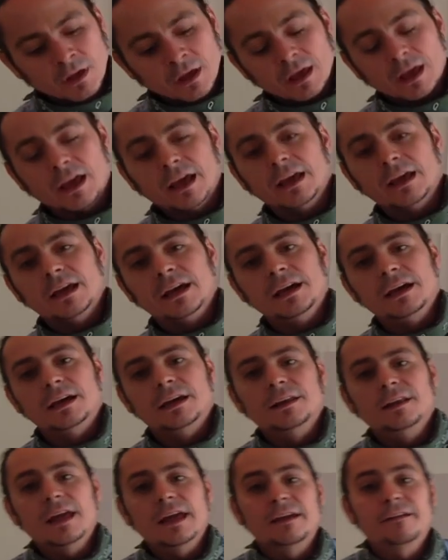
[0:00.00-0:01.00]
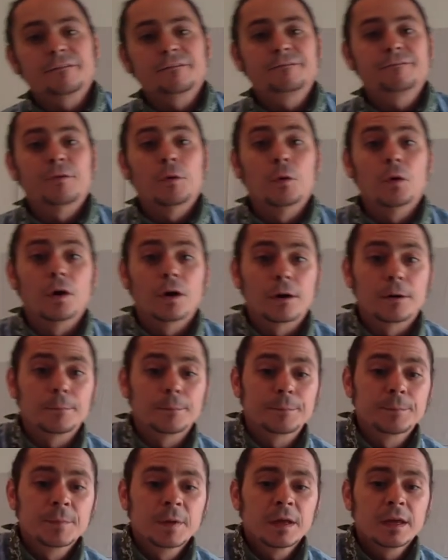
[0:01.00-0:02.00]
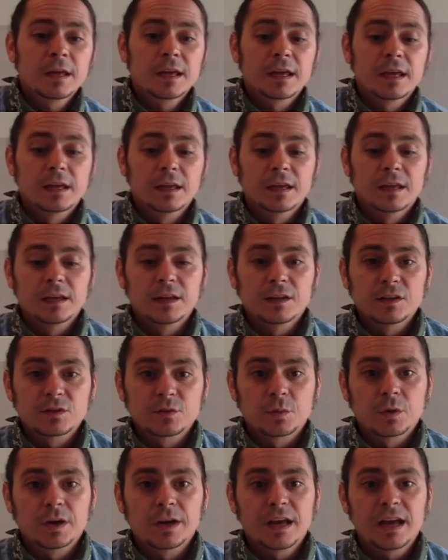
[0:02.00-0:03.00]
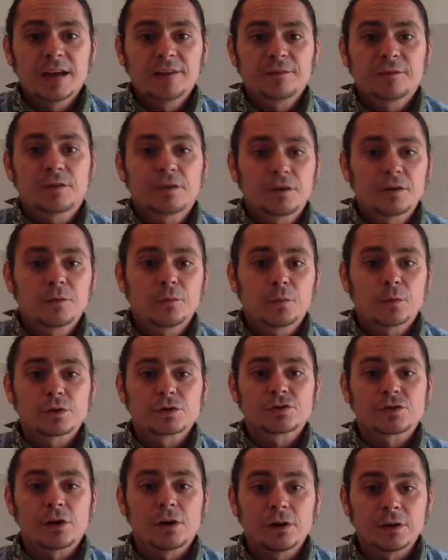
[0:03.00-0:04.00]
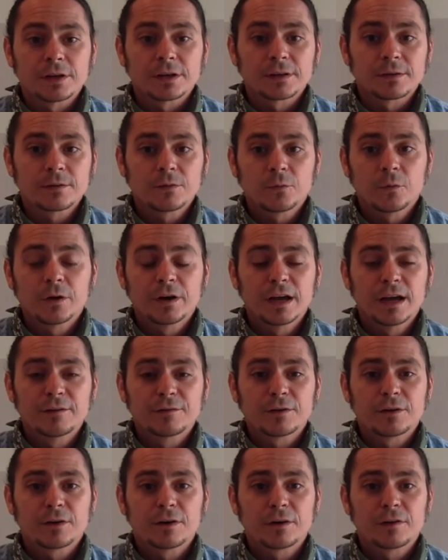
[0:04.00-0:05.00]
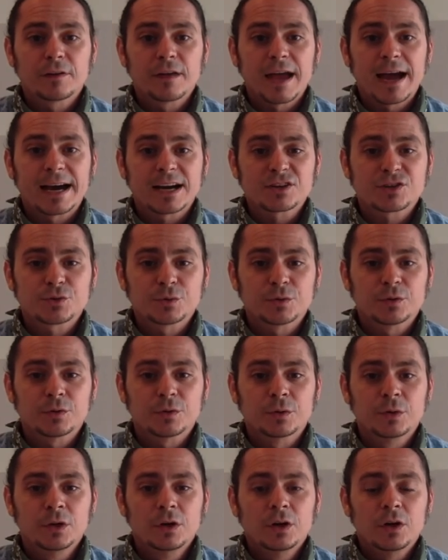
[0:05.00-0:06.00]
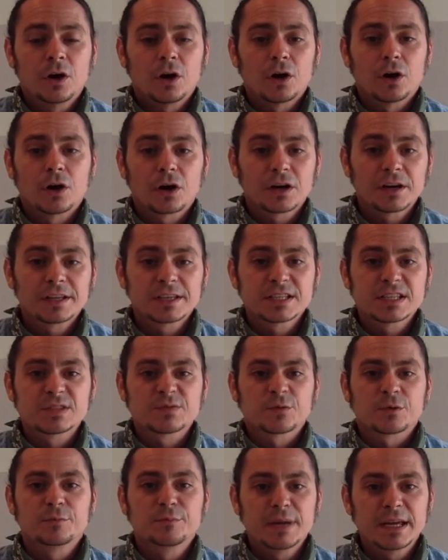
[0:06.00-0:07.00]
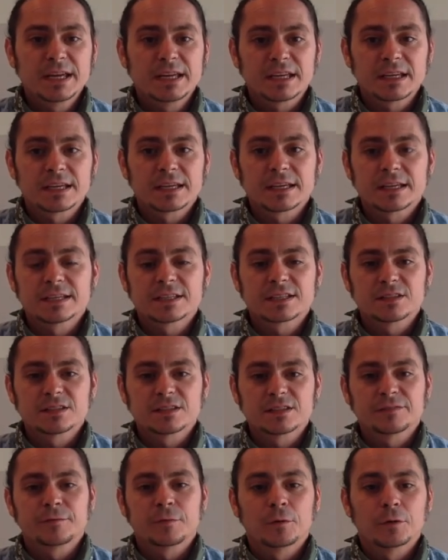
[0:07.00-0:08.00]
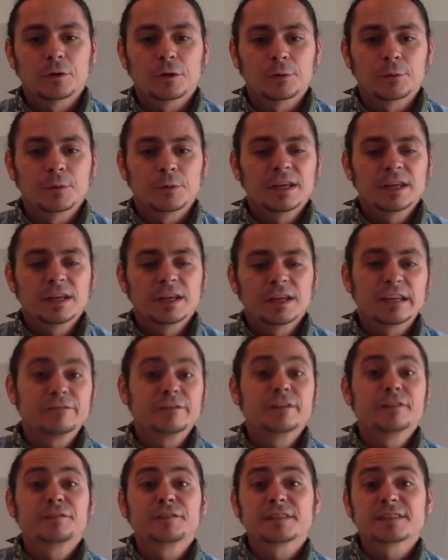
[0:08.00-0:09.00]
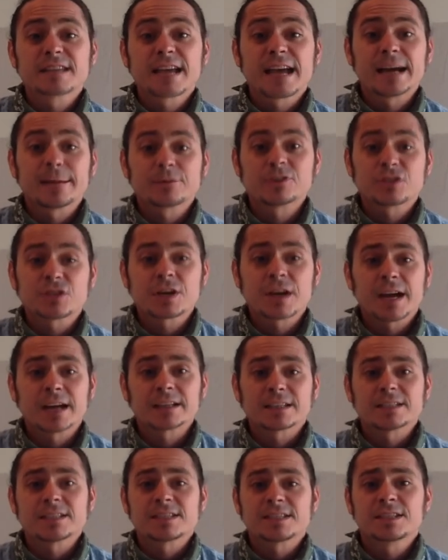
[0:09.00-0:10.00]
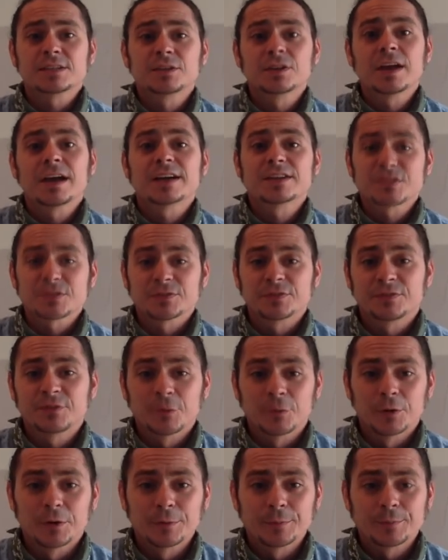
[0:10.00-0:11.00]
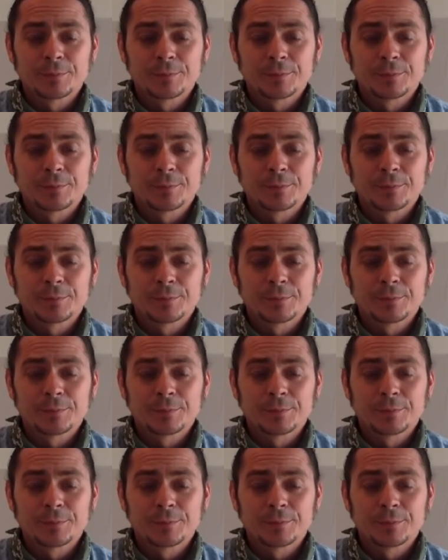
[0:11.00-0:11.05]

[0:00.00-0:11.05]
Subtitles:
And a form is whatever we're drawing, whatever the actual art is we're making is the form. Even if it's abstract, it still has a form.